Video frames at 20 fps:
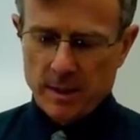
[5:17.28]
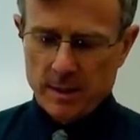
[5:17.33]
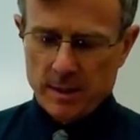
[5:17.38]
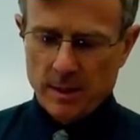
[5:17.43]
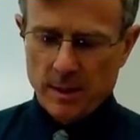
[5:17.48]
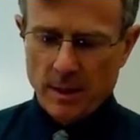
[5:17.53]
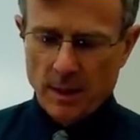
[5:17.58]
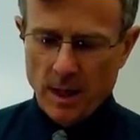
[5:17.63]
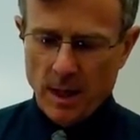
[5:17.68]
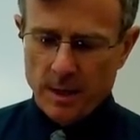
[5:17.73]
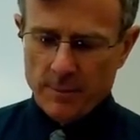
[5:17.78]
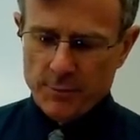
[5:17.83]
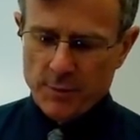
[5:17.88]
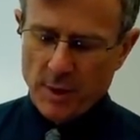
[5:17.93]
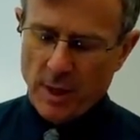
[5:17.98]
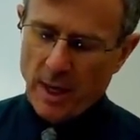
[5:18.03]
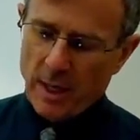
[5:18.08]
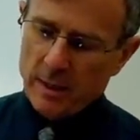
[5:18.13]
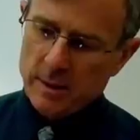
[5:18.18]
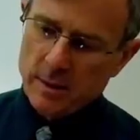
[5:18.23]
as the
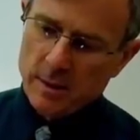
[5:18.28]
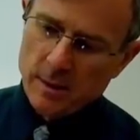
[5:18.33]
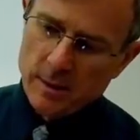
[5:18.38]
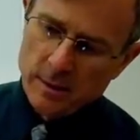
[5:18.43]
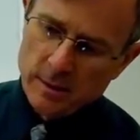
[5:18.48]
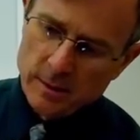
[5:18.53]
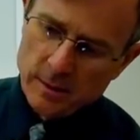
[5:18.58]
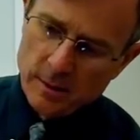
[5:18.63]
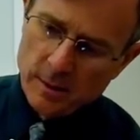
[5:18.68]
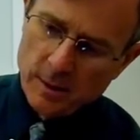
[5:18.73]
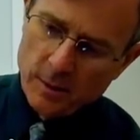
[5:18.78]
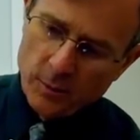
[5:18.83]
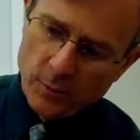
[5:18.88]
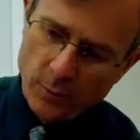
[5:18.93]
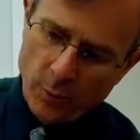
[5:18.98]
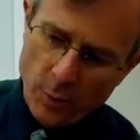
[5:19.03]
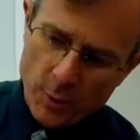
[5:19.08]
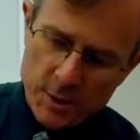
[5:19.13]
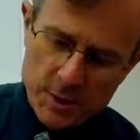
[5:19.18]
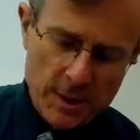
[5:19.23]
object.
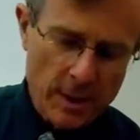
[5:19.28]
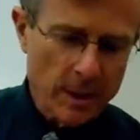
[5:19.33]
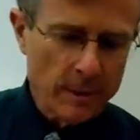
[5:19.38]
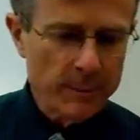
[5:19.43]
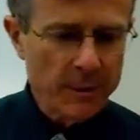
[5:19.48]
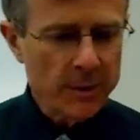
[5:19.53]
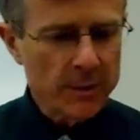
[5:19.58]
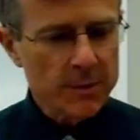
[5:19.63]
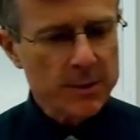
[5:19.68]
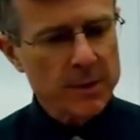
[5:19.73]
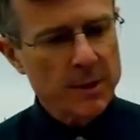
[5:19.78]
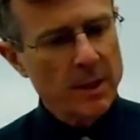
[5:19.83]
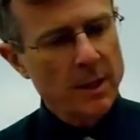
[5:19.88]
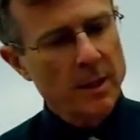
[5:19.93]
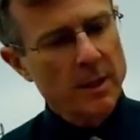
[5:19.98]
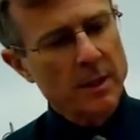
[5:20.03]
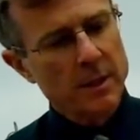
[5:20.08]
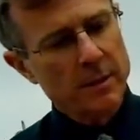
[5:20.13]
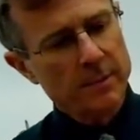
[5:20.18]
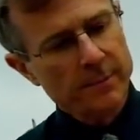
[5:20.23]
Four centimeters
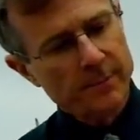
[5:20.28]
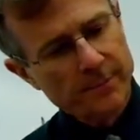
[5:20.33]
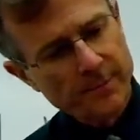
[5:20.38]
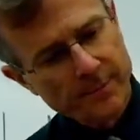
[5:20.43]
here